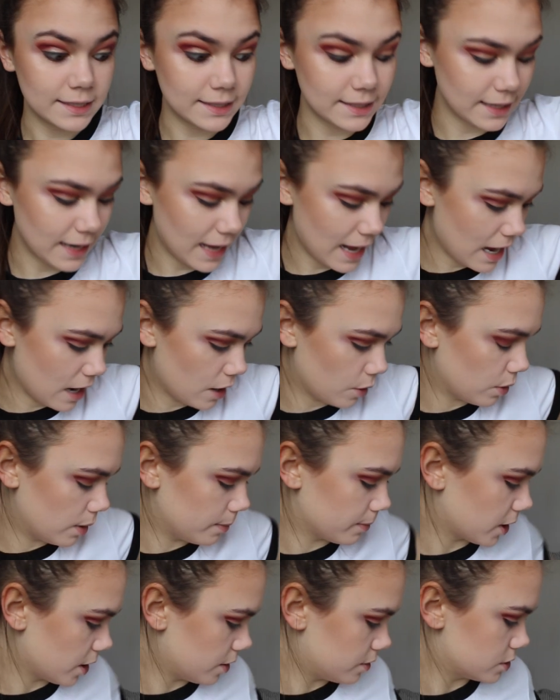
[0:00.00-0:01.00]
Now
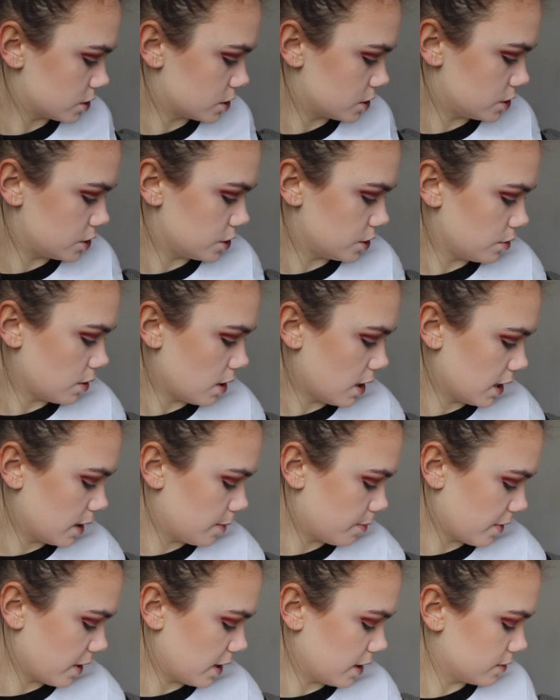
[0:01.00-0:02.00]
I'm going to do
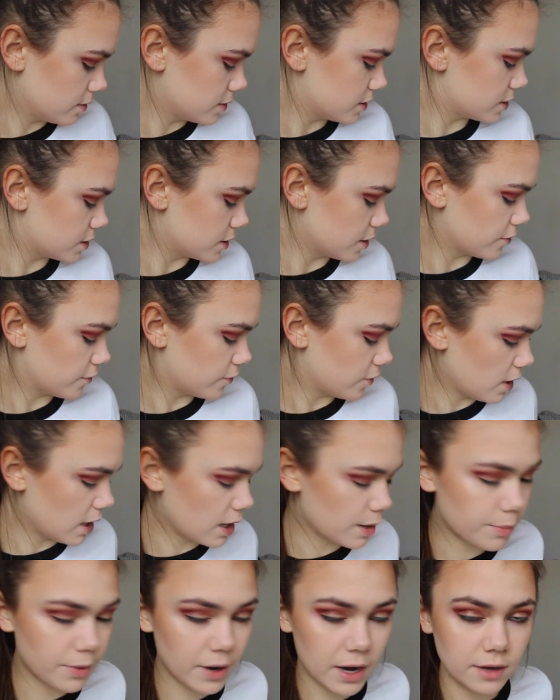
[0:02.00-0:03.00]
eyebrows. So for
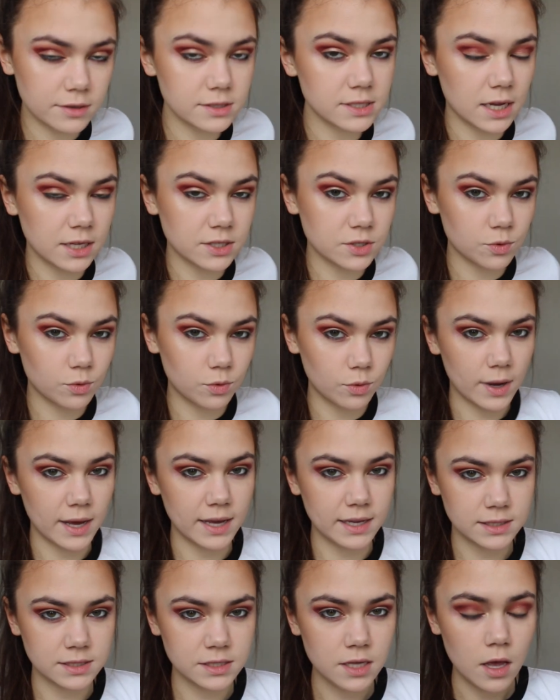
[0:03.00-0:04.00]
eyebrows, as
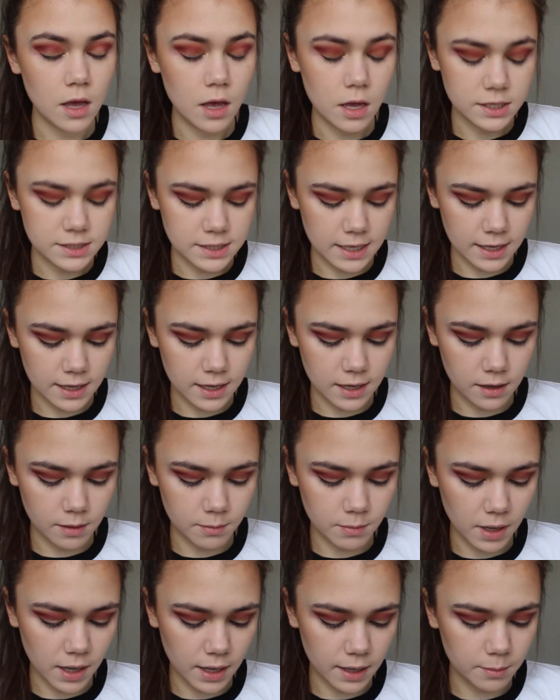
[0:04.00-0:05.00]
always,
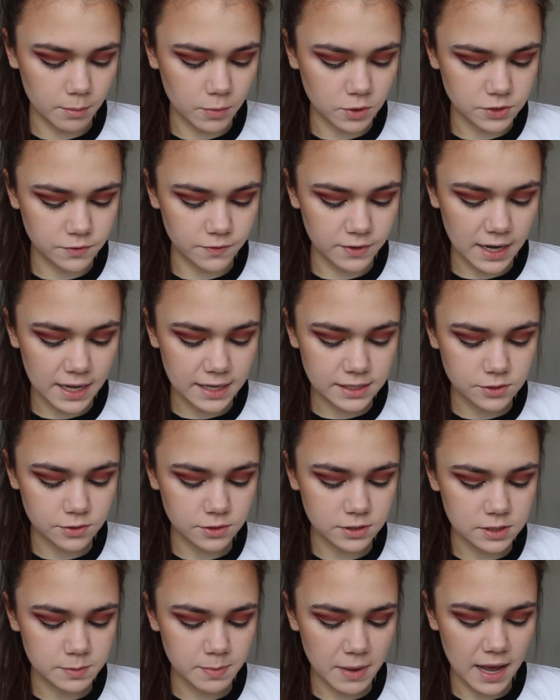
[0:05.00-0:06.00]
taking my Modern
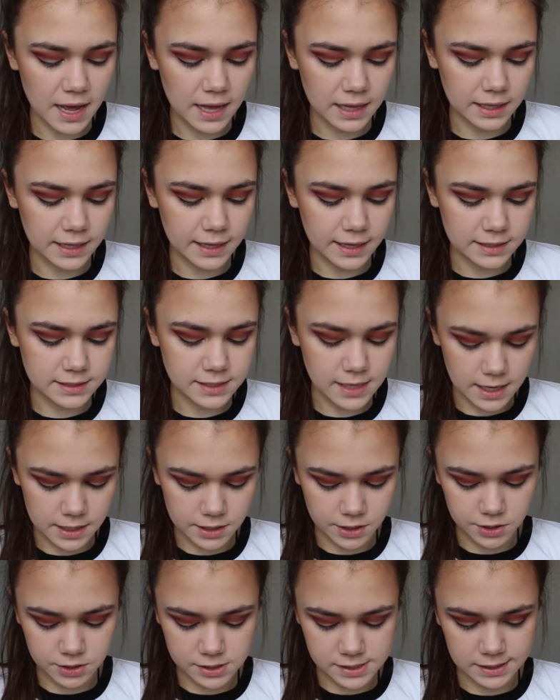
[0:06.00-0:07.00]
Renaissance palette
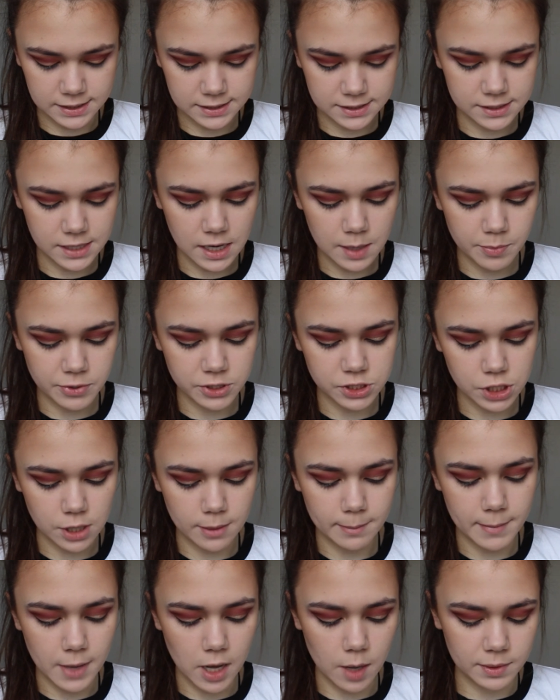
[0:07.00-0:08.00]
and using Cypress
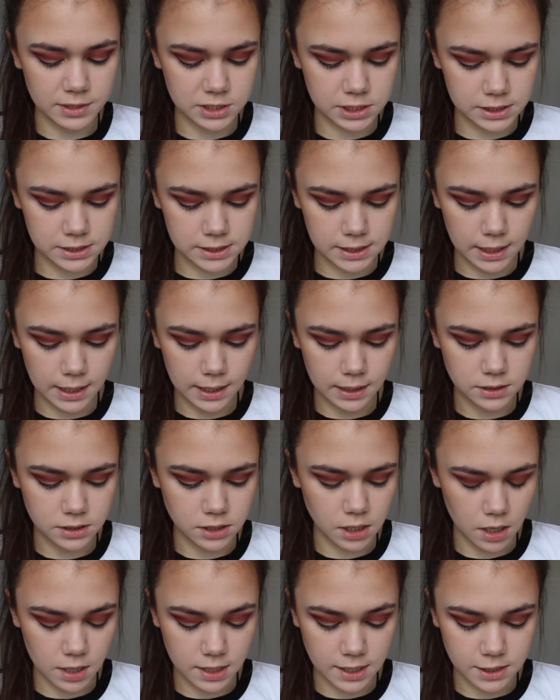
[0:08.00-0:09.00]
Umber, which is the
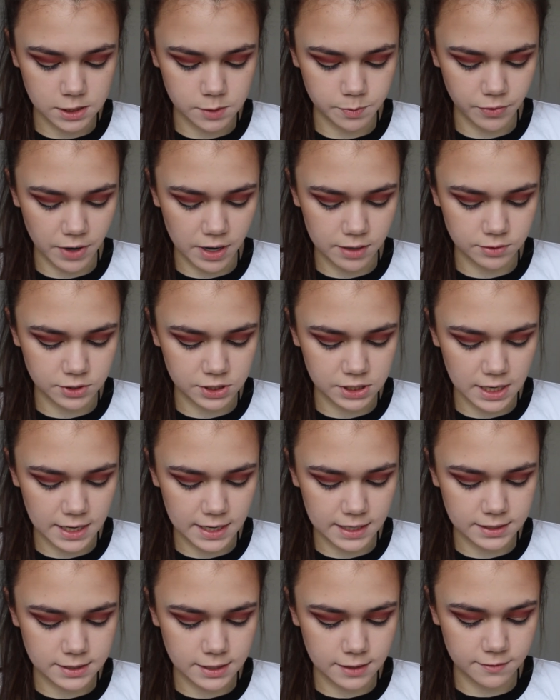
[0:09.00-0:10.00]
darkest brown
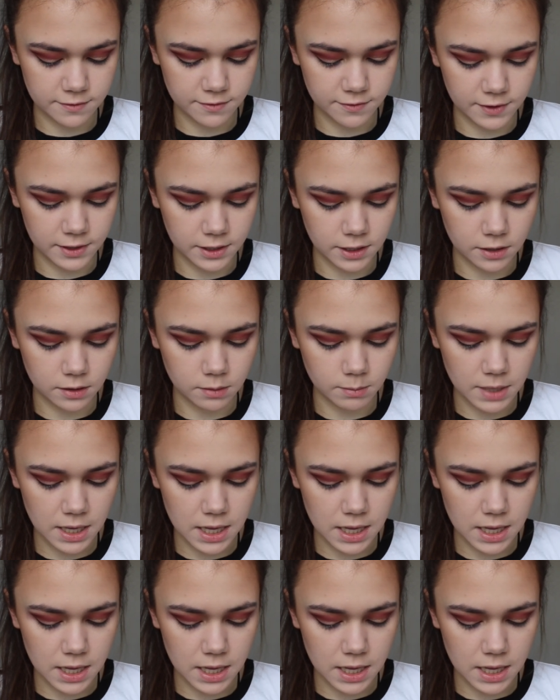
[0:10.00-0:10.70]
shade, and filling them